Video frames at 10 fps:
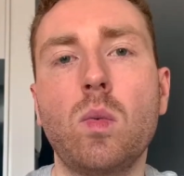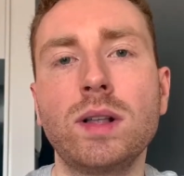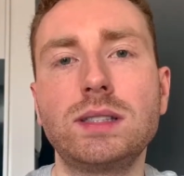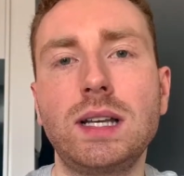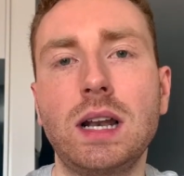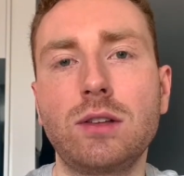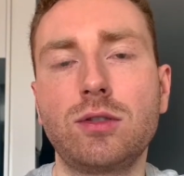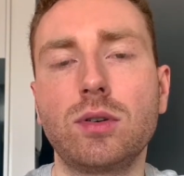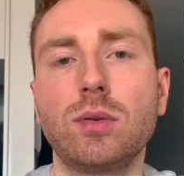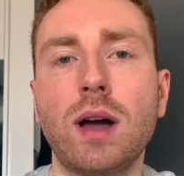once the
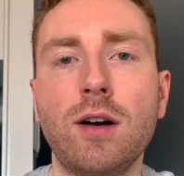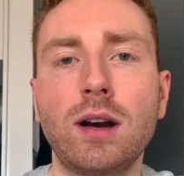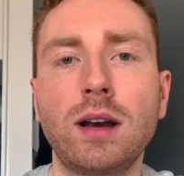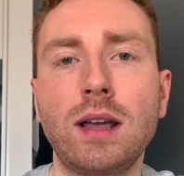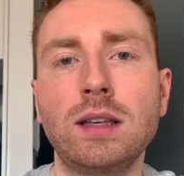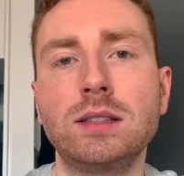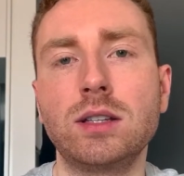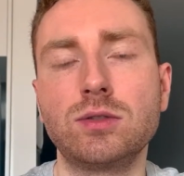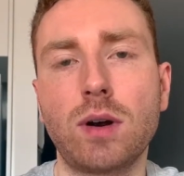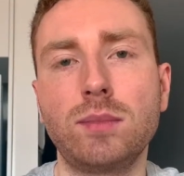electrical current is
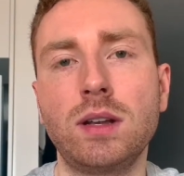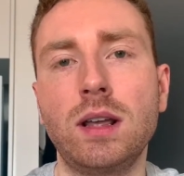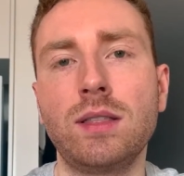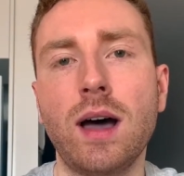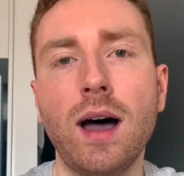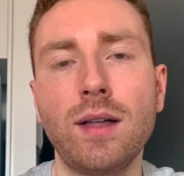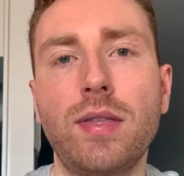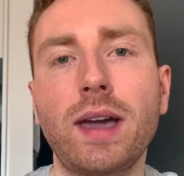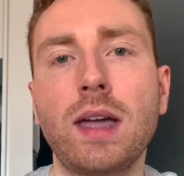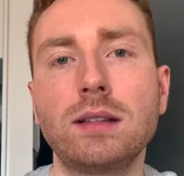disrupted in the heart,
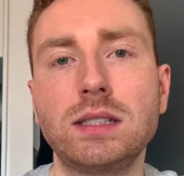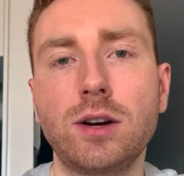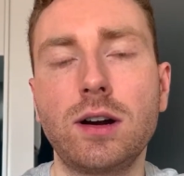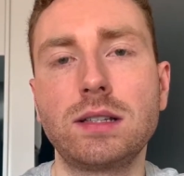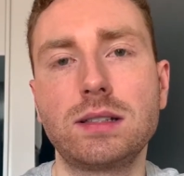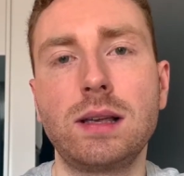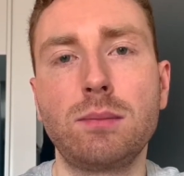that can seriously